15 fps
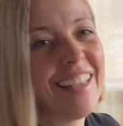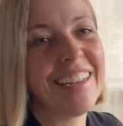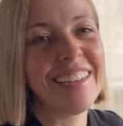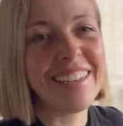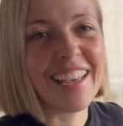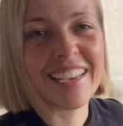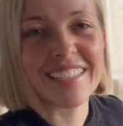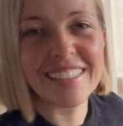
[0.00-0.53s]

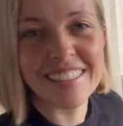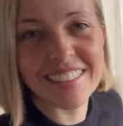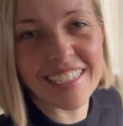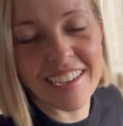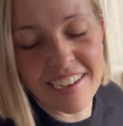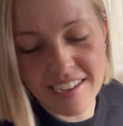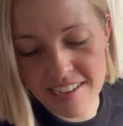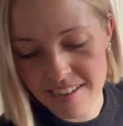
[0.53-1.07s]
next,
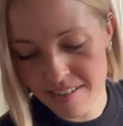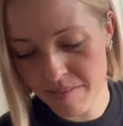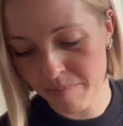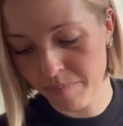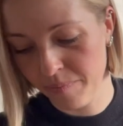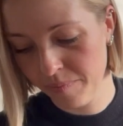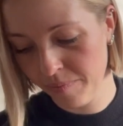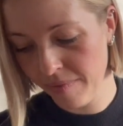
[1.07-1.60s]
I
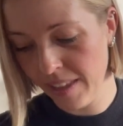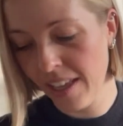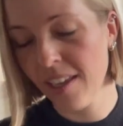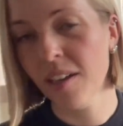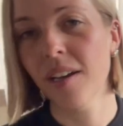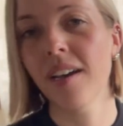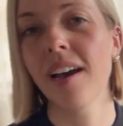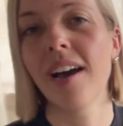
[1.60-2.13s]

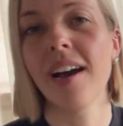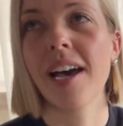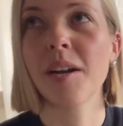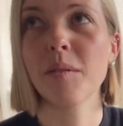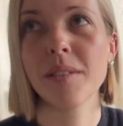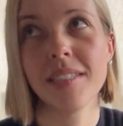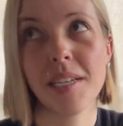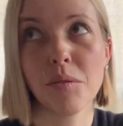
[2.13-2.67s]
don't
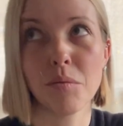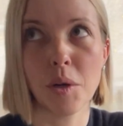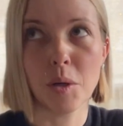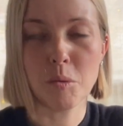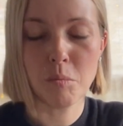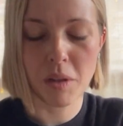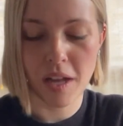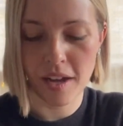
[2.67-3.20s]
want to say
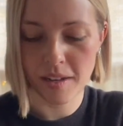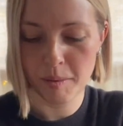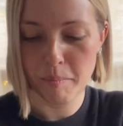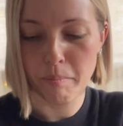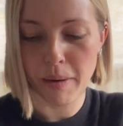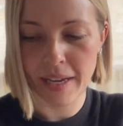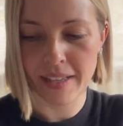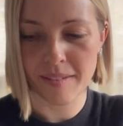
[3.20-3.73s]
roadblock,
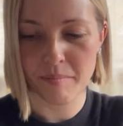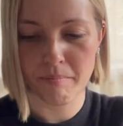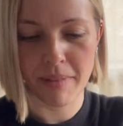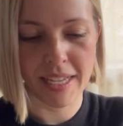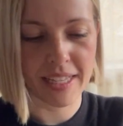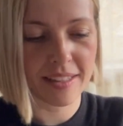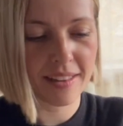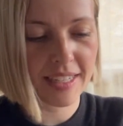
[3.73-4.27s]
but
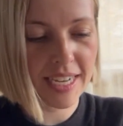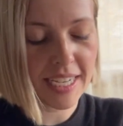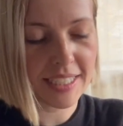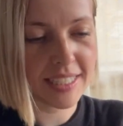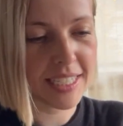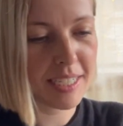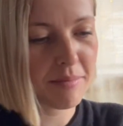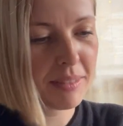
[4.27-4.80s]
the next
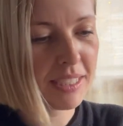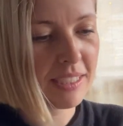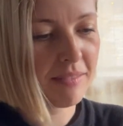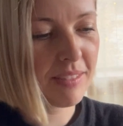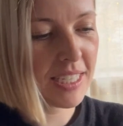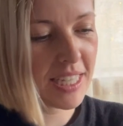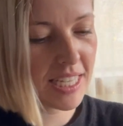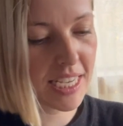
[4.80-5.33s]
thing I'm dealing
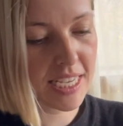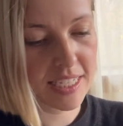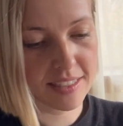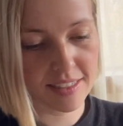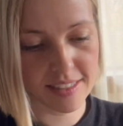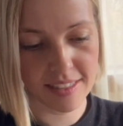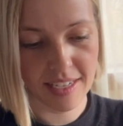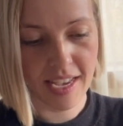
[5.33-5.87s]
with
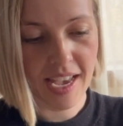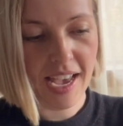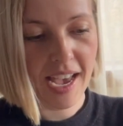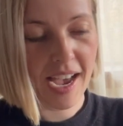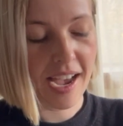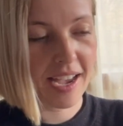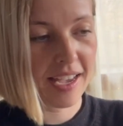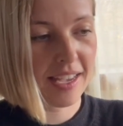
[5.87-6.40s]
is
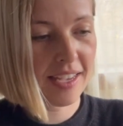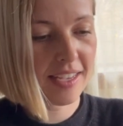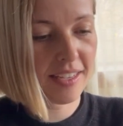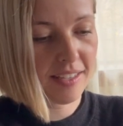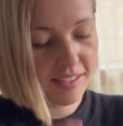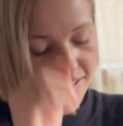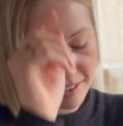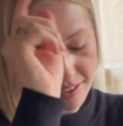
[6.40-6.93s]
I
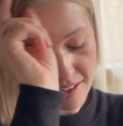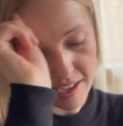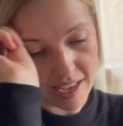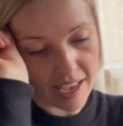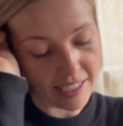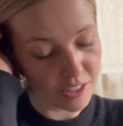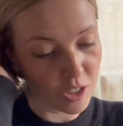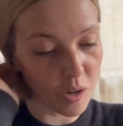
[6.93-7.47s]

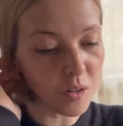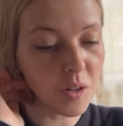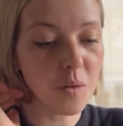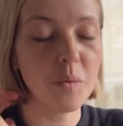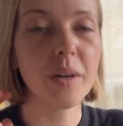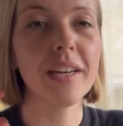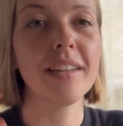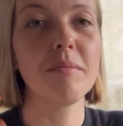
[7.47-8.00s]
don't know
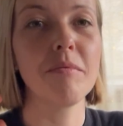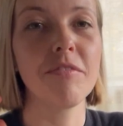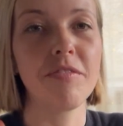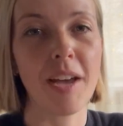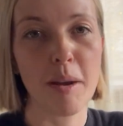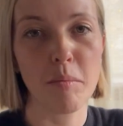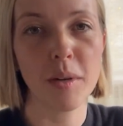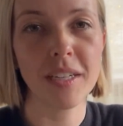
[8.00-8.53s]
what
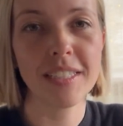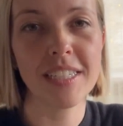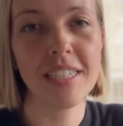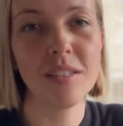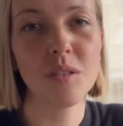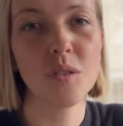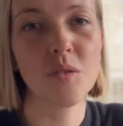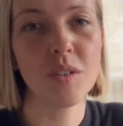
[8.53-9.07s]
fabric to
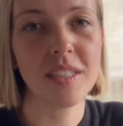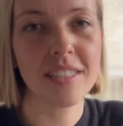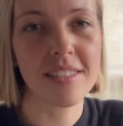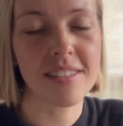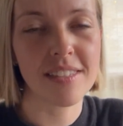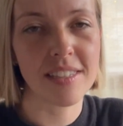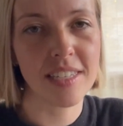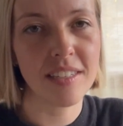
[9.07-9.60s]
use for the
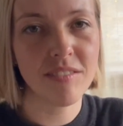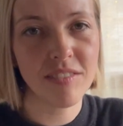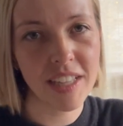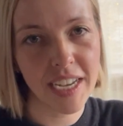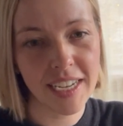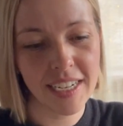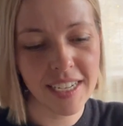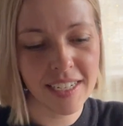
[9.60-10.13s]
sleeve
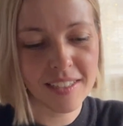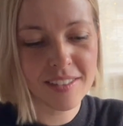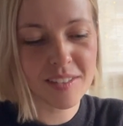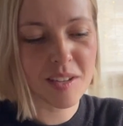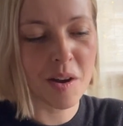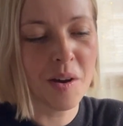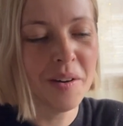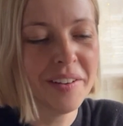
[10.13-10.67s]
lining. So